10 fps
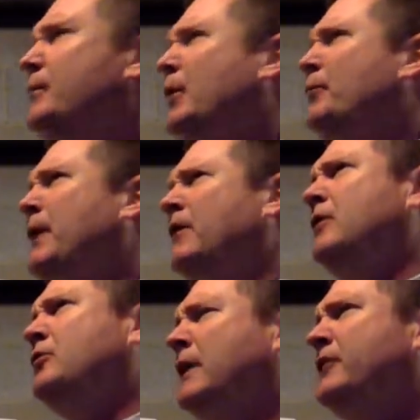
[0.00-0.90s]
prepare a
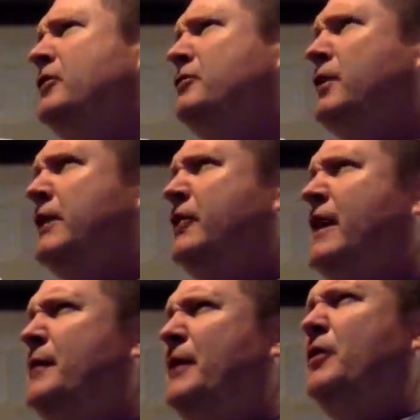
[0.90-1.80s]
question for the
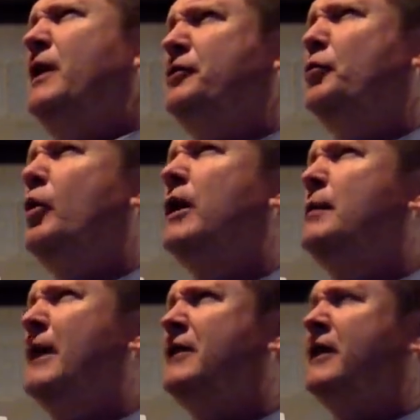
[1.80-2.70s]
exam, I don't have to worry
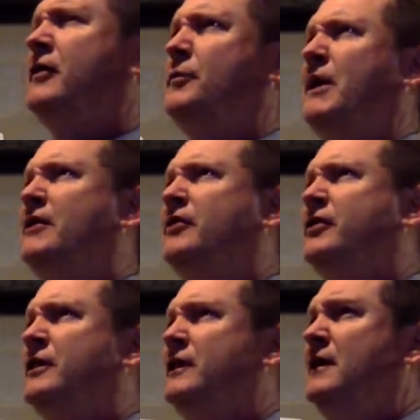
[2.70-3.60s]
about that as
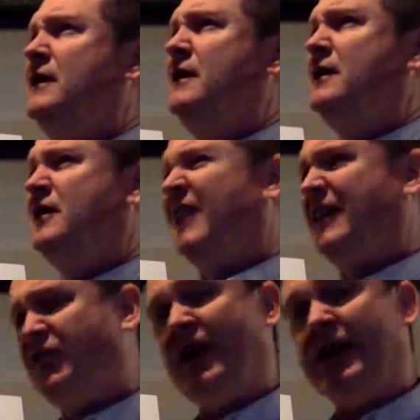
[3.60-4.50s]
much because I
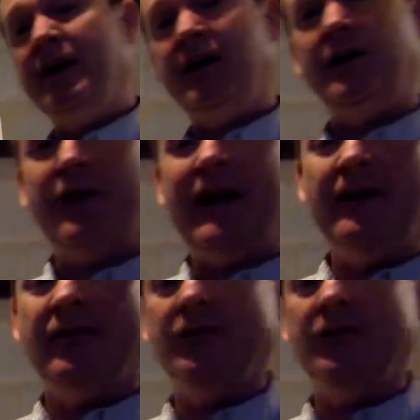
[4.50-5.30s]
can check in advance